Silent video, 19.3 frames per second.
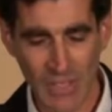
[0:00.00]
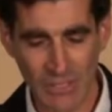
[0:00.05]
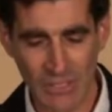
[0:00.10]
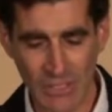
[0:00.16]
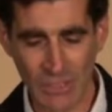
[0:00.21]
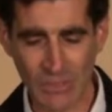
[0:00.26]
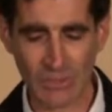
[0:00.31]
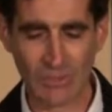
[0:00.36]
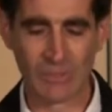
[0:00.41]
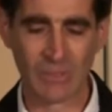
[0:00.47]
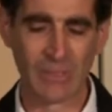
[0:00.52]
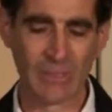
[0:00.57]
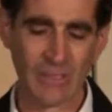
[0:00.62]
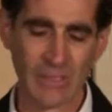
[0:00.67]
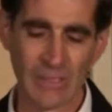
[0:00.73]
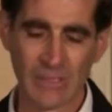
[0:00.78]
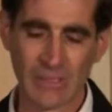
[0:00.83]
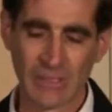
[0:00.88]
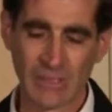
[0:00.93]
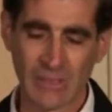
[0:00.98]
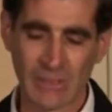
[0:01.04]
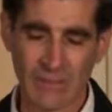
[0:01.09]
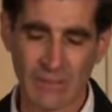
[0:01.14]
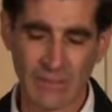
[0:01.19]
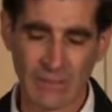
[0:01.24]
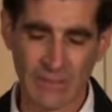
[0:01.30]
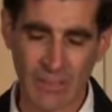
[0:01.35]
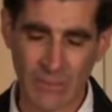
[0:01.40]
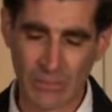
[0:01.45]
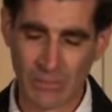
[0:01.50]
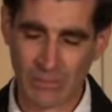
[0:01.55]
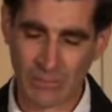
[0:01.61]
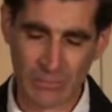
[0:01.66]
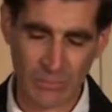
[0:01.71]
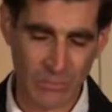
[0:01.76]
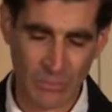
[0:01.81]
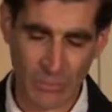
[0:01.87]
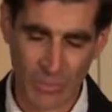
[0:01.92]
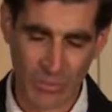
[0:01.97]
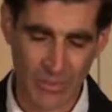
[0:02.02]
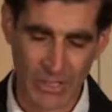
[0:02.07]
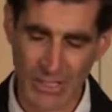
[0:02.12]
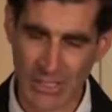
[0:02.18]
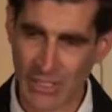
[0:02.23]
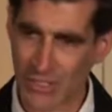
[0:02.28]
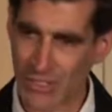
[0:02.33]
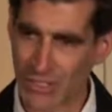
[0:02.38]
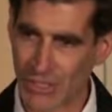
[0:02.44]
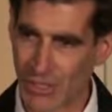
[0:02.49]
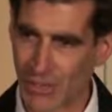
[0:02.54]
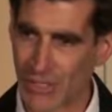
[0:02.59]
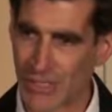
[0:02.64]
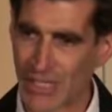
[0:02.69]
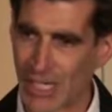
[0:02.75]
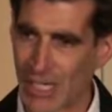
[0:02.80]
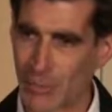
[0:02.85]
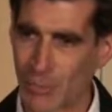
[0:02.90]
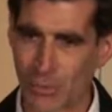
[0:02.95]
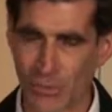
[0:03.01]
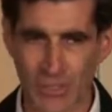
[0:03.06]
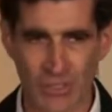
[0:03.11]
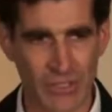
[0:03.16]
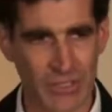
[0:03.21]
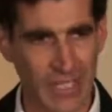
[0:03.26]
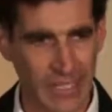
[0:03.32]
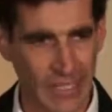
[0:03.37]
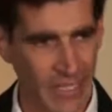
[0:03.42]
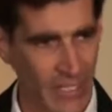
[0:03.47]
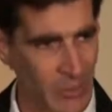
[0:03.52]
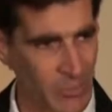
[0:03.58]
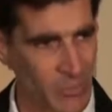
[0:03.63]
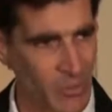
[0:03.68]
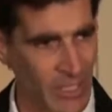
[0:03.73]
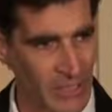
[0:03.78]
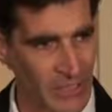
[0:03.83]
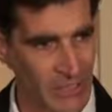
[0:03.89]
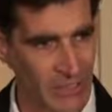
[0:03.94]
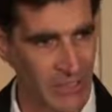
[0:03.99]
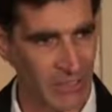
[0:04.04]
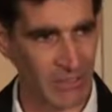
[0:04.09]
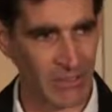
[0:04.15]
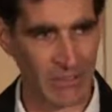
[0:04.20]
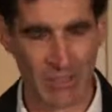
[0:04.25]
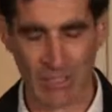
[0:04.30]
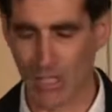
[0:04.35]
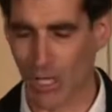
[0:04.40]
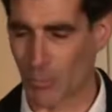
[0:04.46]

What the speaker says: So, we run into this all the time. We're under deadline pressure.